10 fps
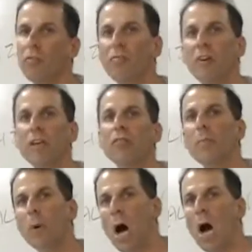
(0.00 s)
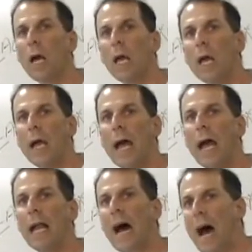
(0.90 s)
to fix a bug?
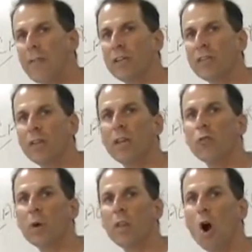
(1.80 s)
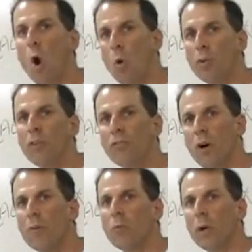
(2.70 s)
And obviously, it's one of the oldest
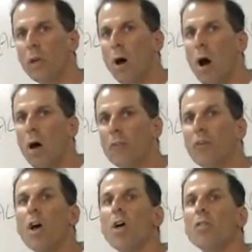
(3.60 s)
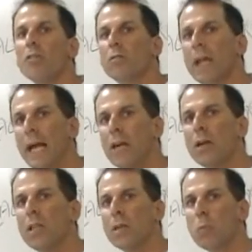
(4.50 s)
software laws. The later
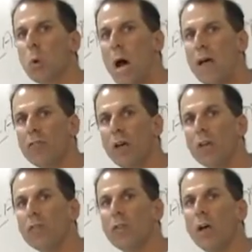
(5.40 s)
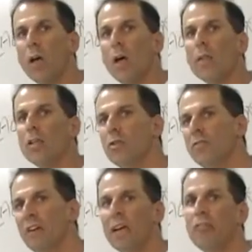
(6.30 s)
in the process that you
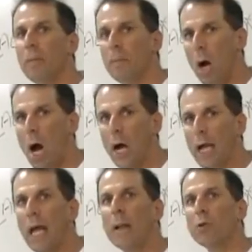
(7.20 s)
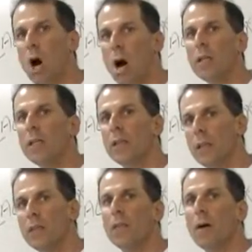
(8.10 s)
fix a bug, and I'm calling
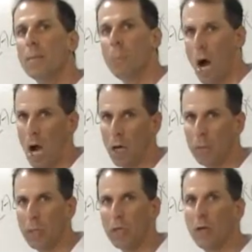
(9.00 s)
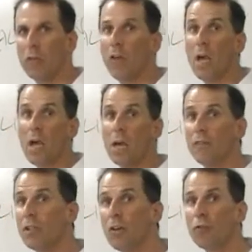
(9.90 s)
this a bug because if
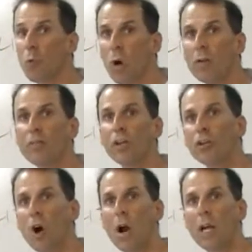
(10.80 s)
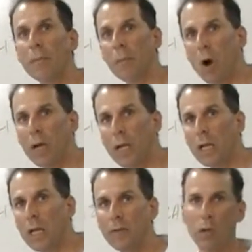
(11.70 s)
it doesn't work for your target
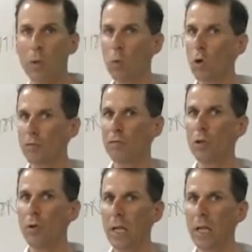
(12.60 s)
market, even though it worked for you in